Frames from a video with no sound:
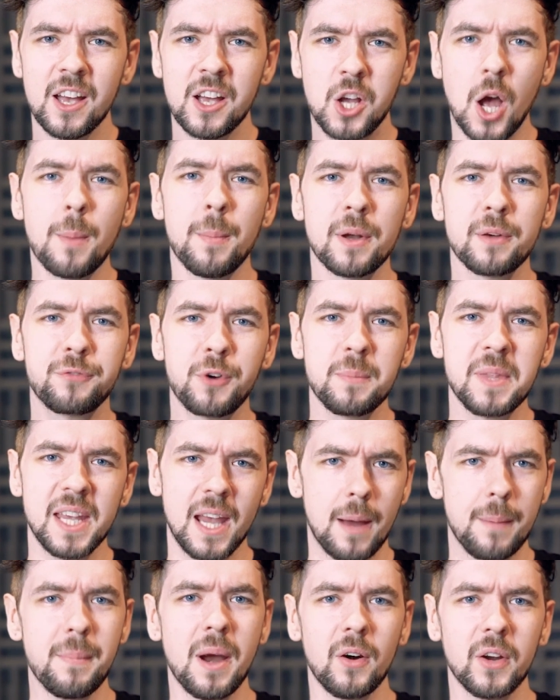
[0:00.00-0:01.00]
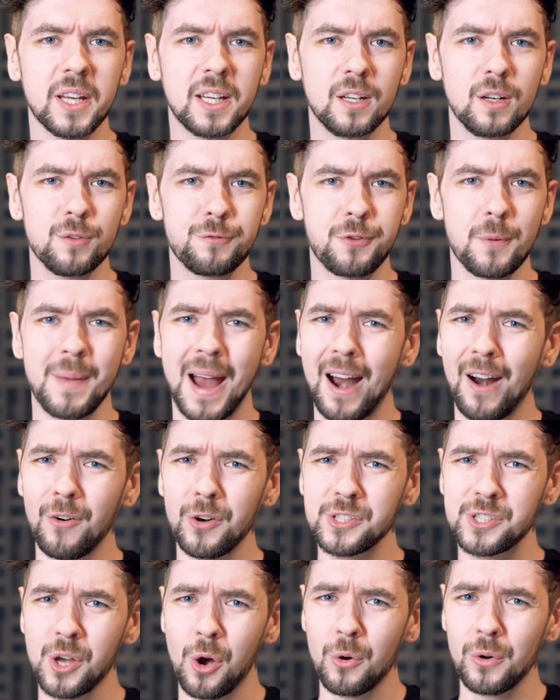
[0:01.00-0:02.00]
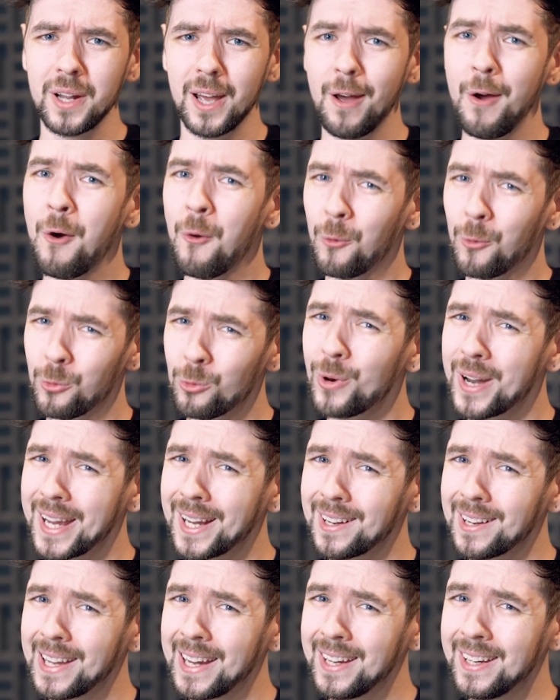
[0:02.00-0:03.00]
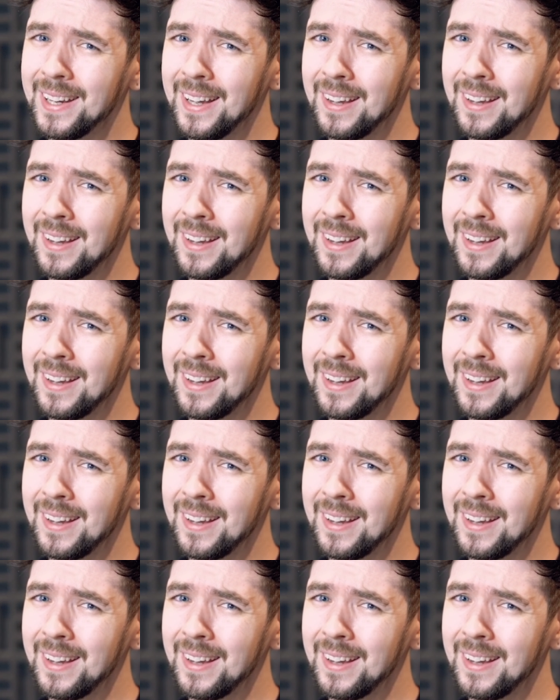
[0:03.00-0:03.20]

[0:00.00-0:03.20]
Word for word: Coming from the American from Arizona? Really?